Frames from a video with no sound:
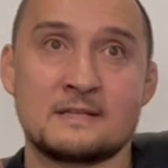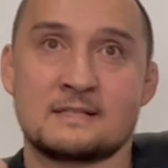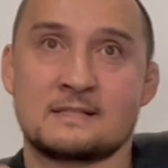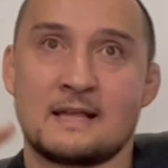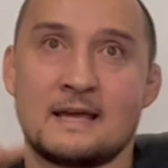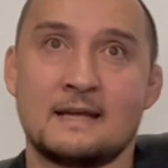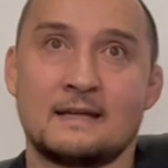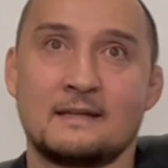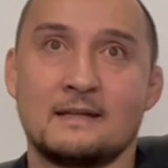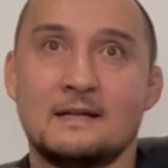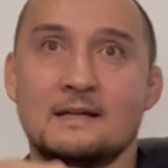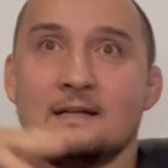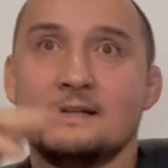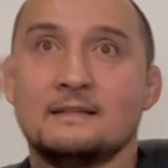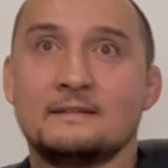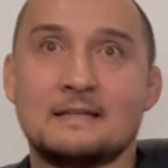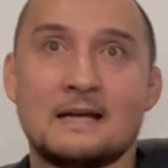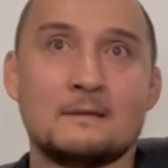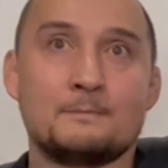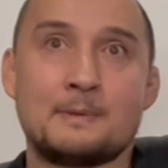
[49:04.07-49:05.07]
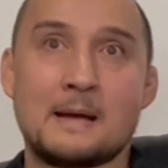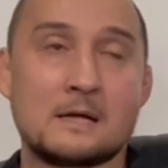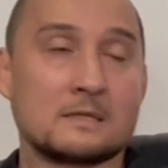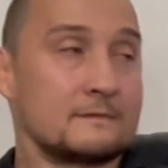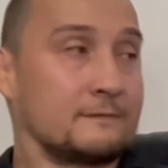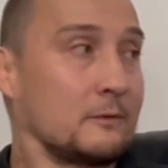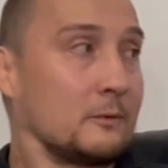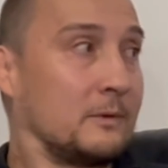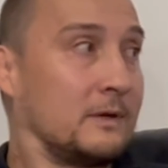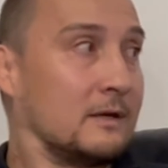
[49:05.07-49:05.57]
is like 10
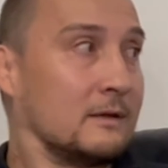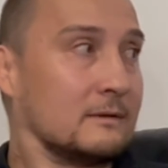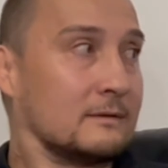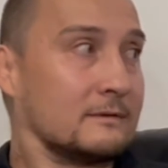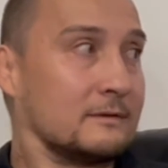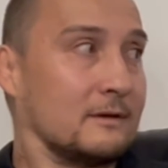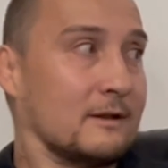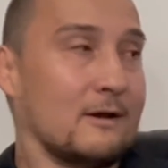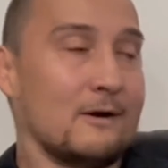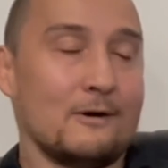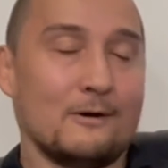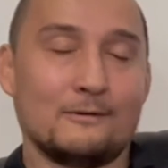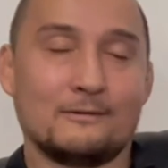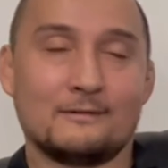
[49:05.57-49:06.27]
pounds for real, you know?